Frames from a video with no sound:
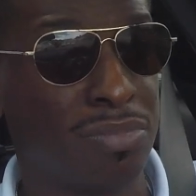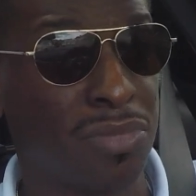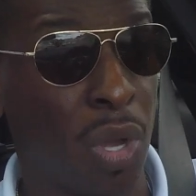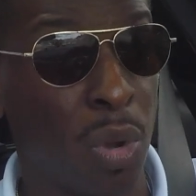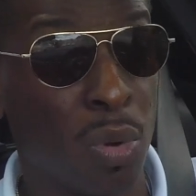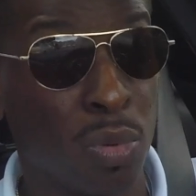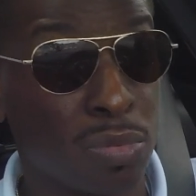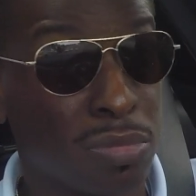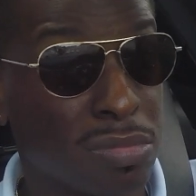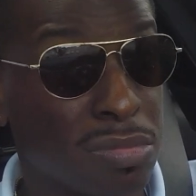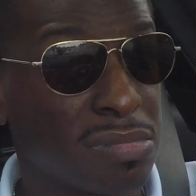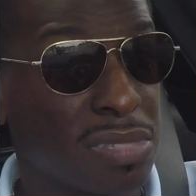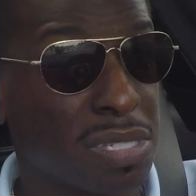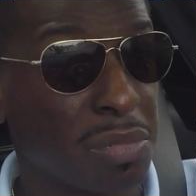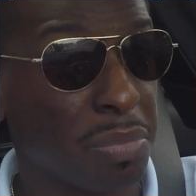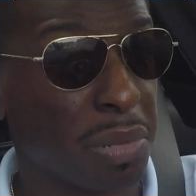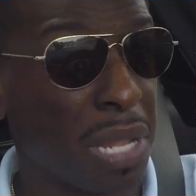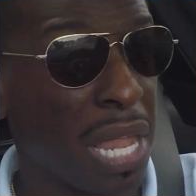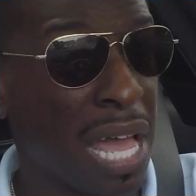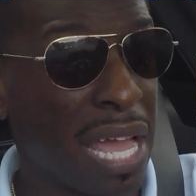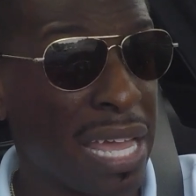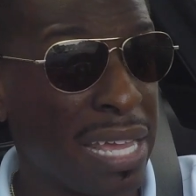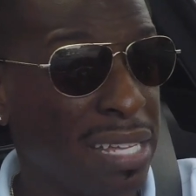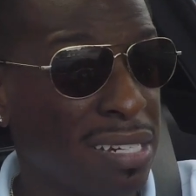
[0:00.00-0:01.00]
don't
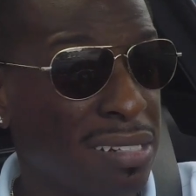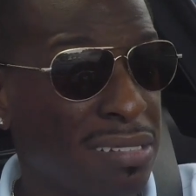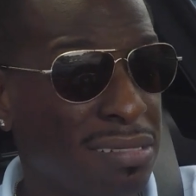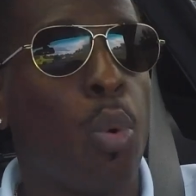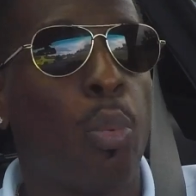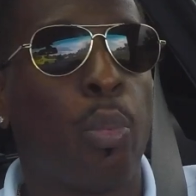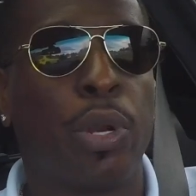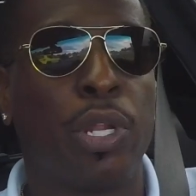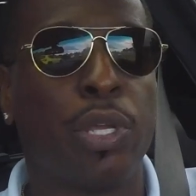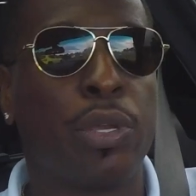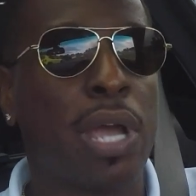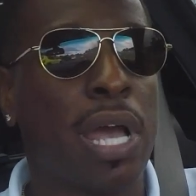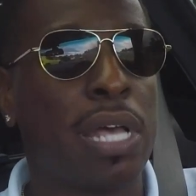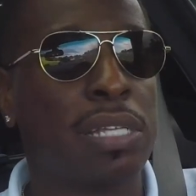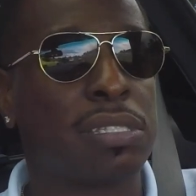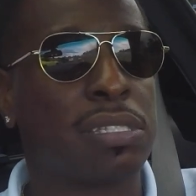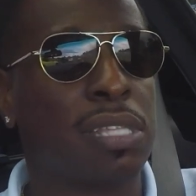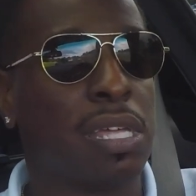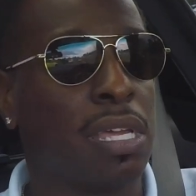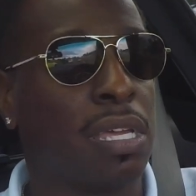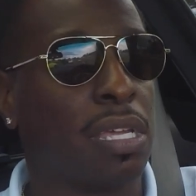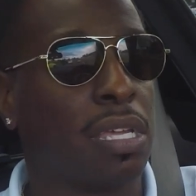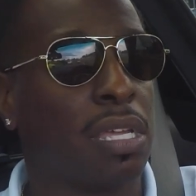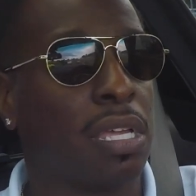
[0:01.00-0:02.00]
supply it. What do you guys
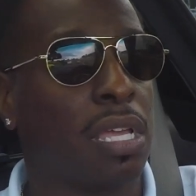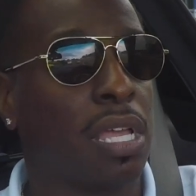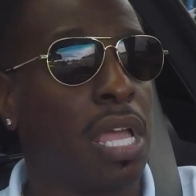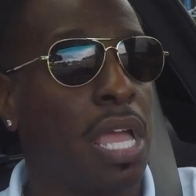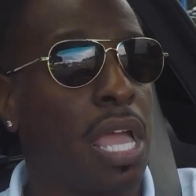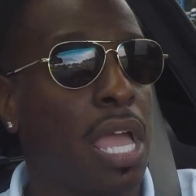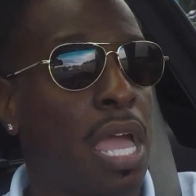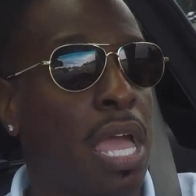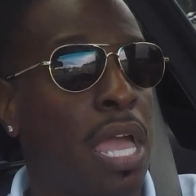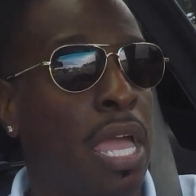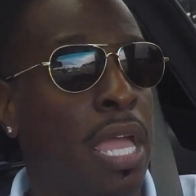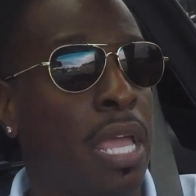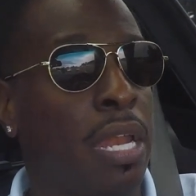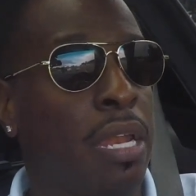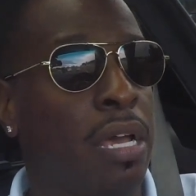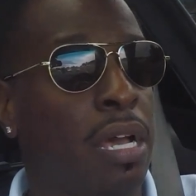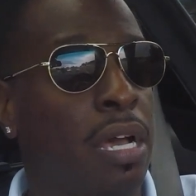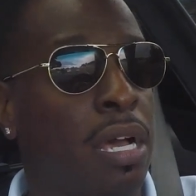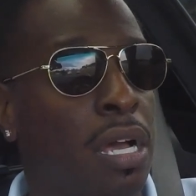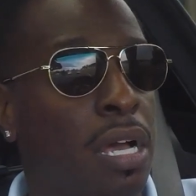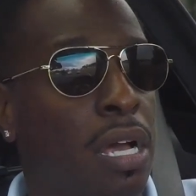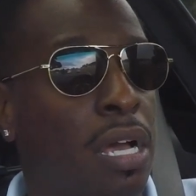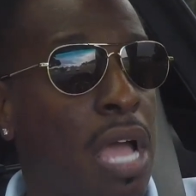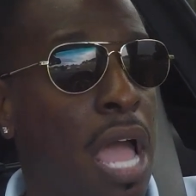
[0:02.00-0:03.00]
think? And
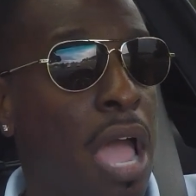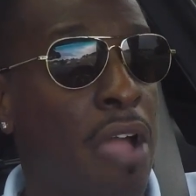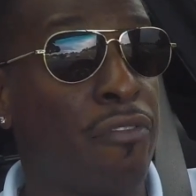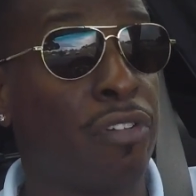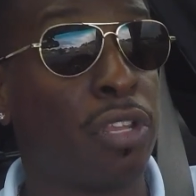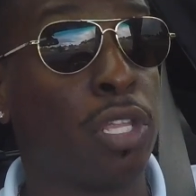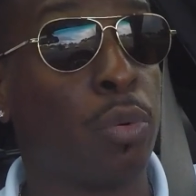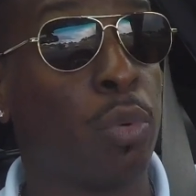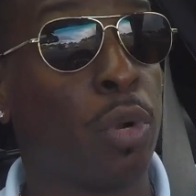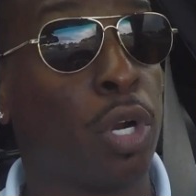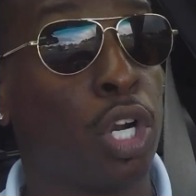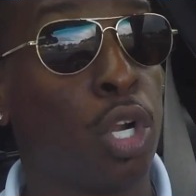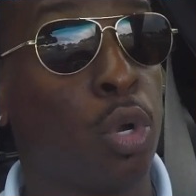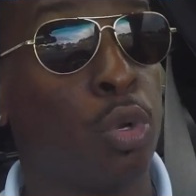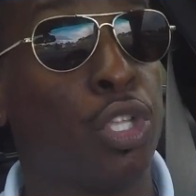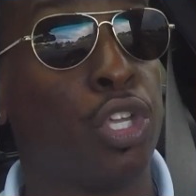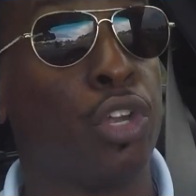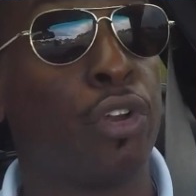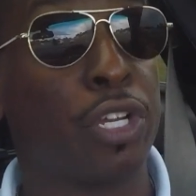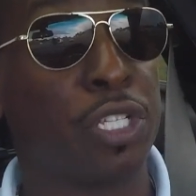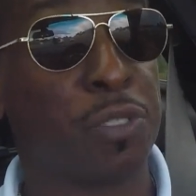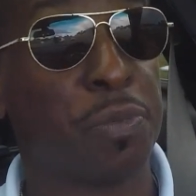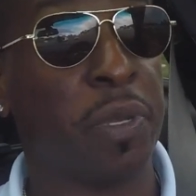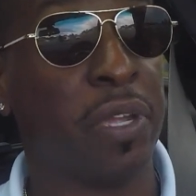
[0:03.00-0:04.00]
I really want to know
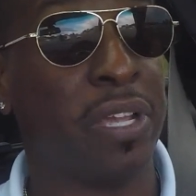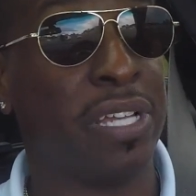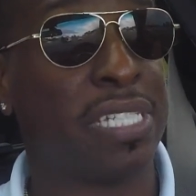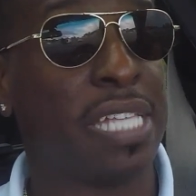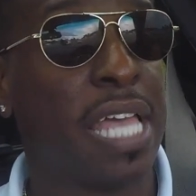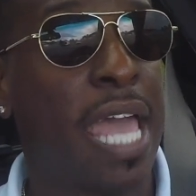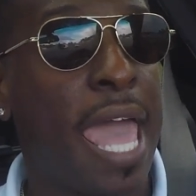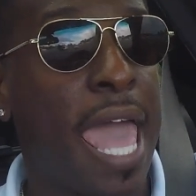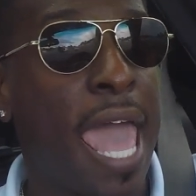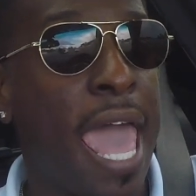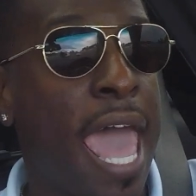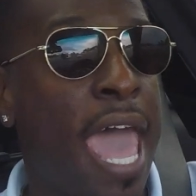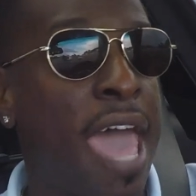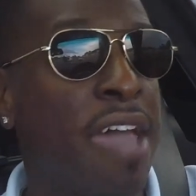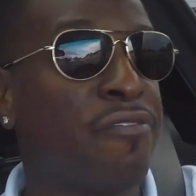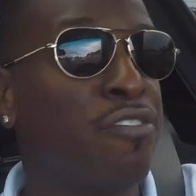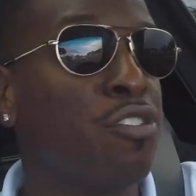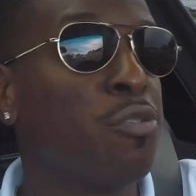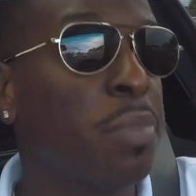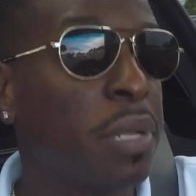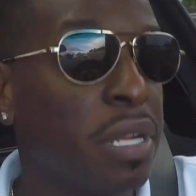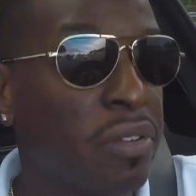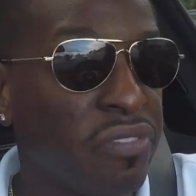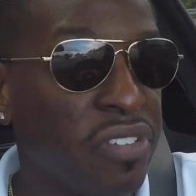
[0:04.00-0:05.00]
your experience. Have
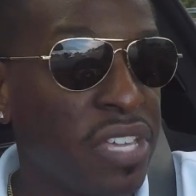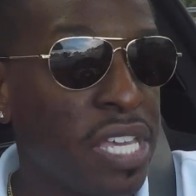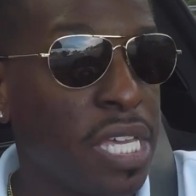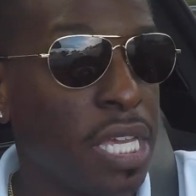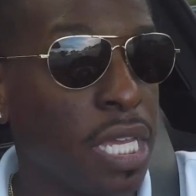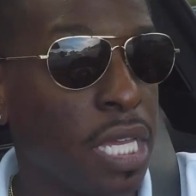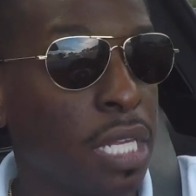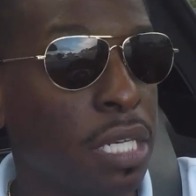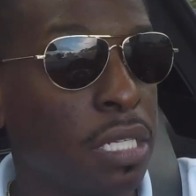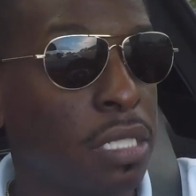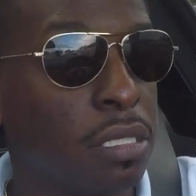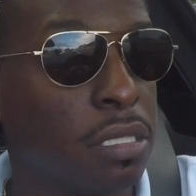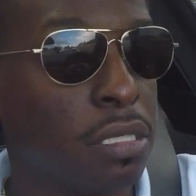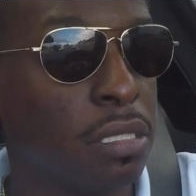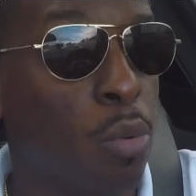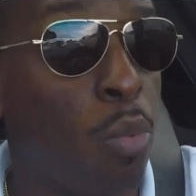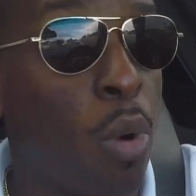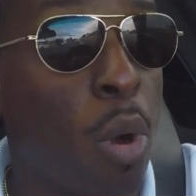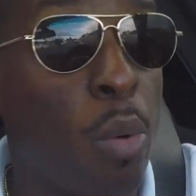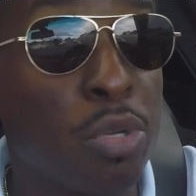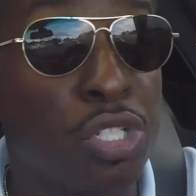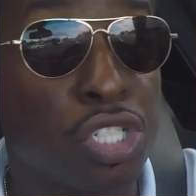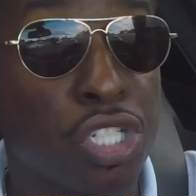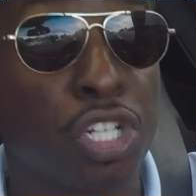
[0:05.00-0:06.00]
you been a vegan?
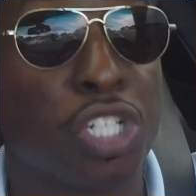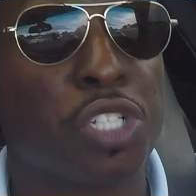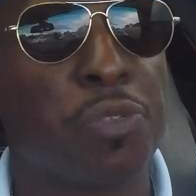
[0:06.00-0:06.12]
What was your